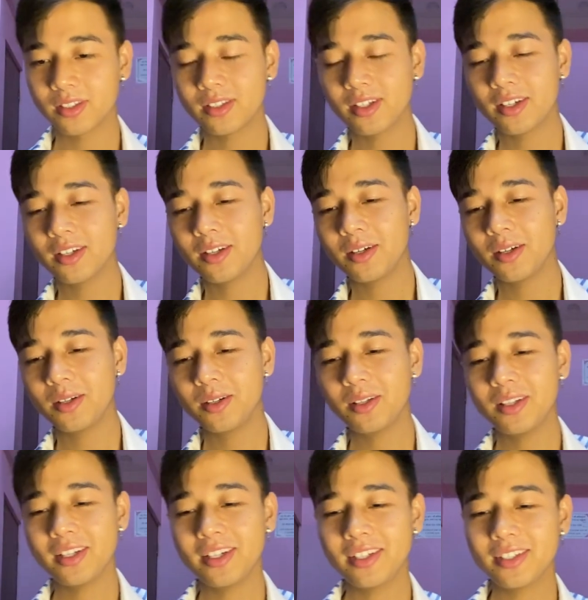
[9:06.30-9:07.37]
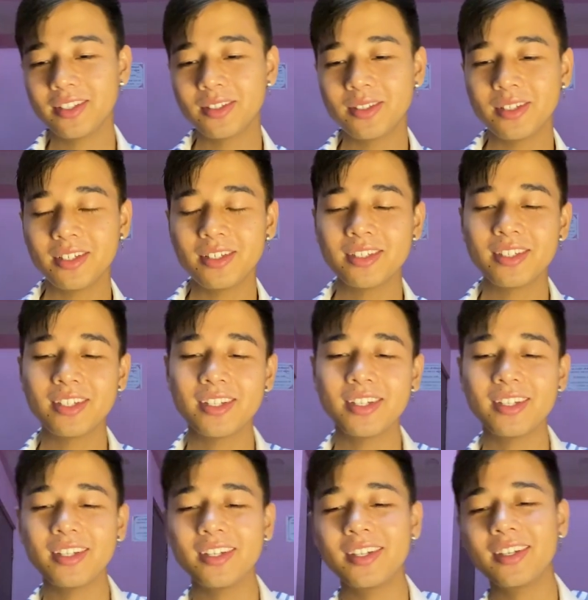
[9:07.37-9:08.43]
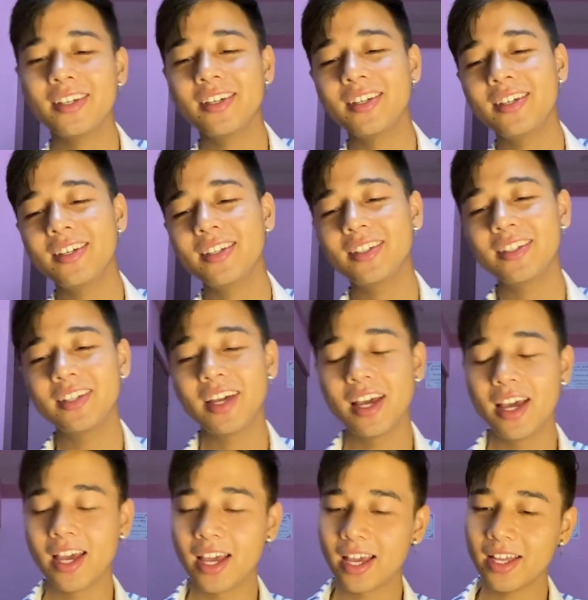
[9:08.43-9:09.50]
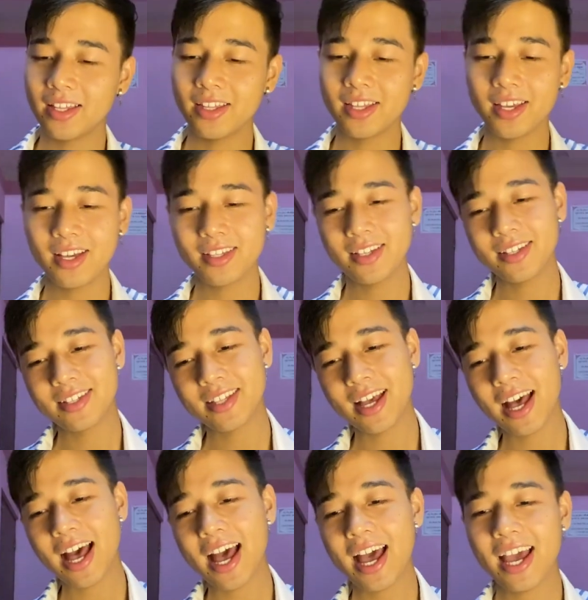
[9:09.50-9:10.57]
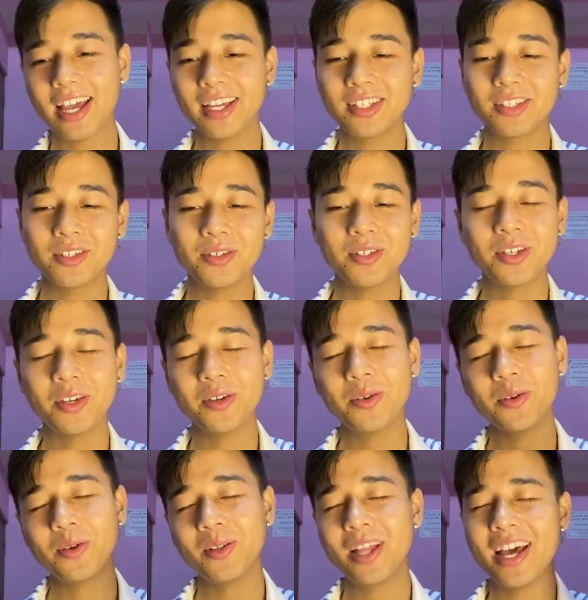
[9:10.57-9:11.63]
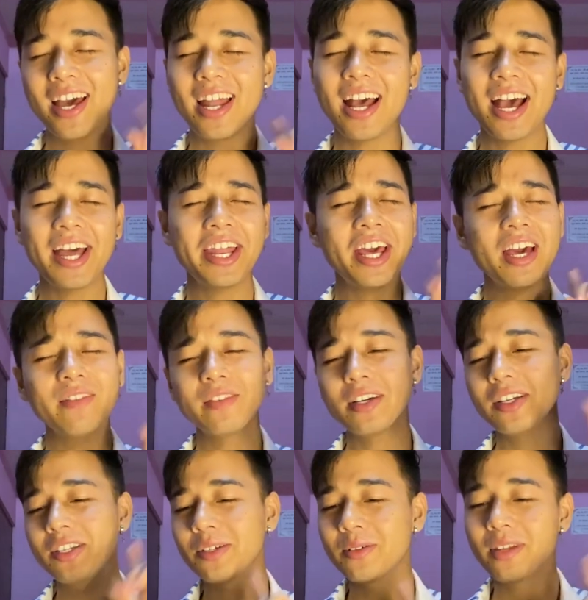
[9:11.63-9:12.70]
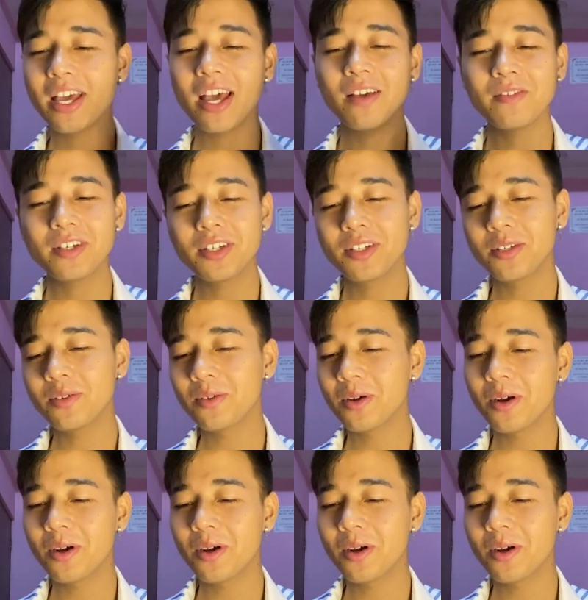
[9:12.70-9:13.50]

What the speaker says: Down into the sea, and there's a side to you that I never knew, never knew.